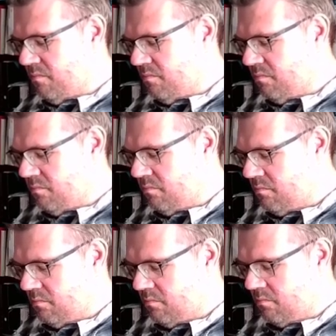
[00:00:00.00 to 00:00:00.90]

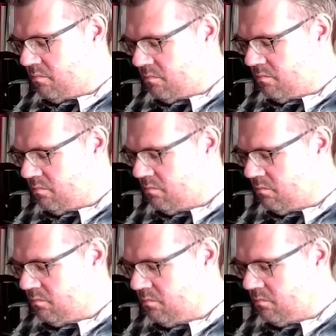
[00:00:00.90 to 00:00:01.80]

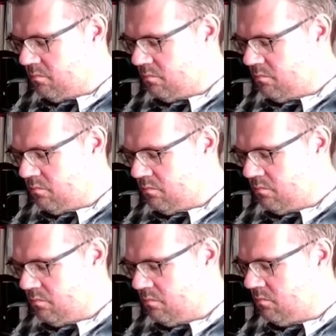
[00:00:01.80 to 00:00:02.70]

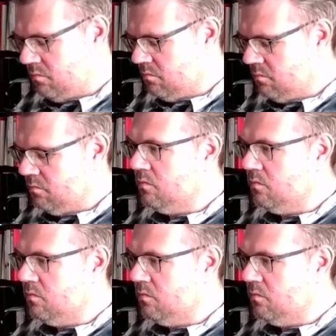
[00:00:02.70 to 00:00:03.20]
[no speech]